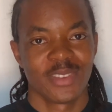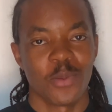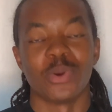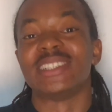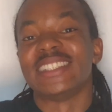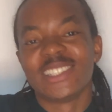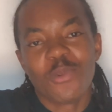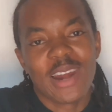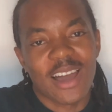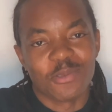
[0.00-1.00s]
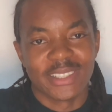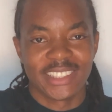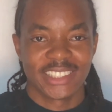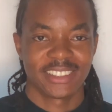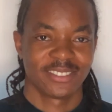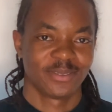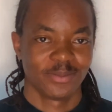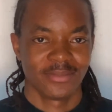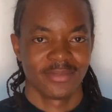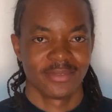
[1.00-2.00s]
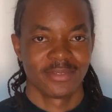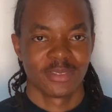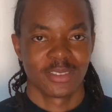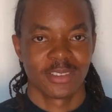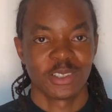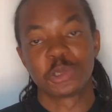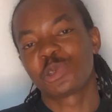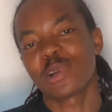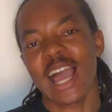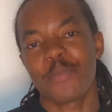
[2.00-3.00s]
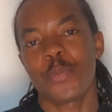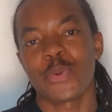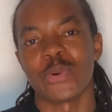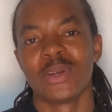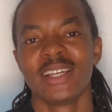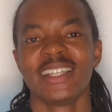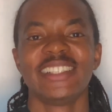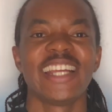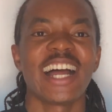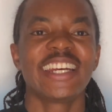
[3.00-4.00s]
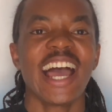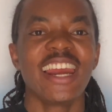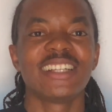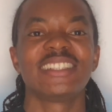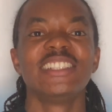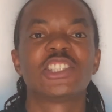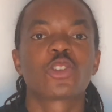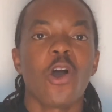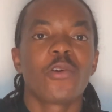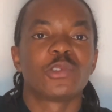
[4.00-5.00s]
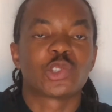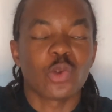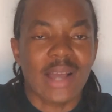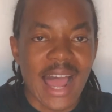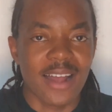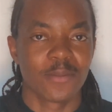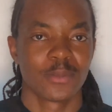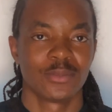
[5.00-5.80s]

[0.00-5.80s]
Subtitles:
but it's Igbo language. Nsukka people, their dialect is called Nsukka,